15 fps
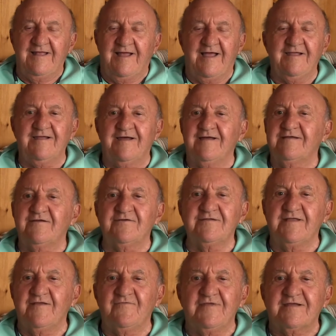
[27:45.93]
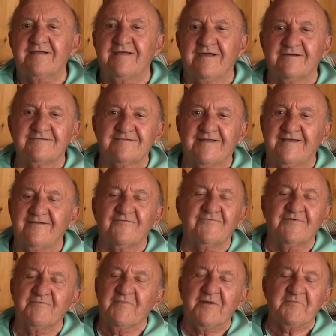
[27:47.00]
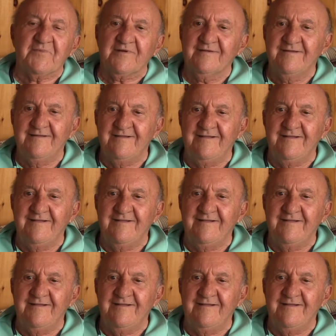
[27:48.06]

I, I couldn't give you a count. I don't remember.